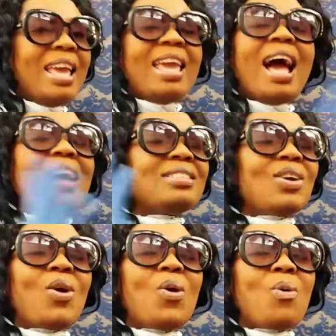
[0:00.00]
He has
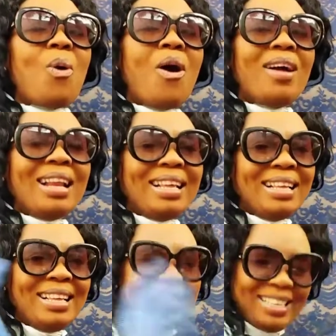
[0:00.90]
the whole world
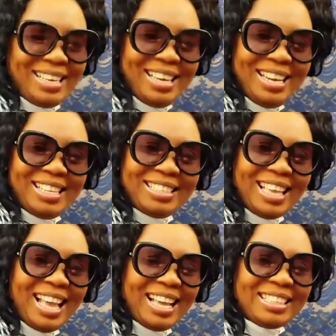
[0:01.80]
in
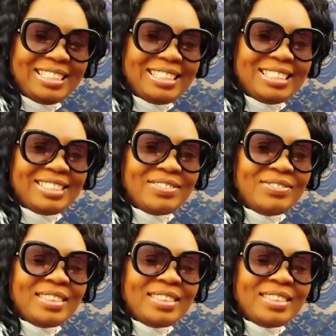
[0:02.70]
his hands.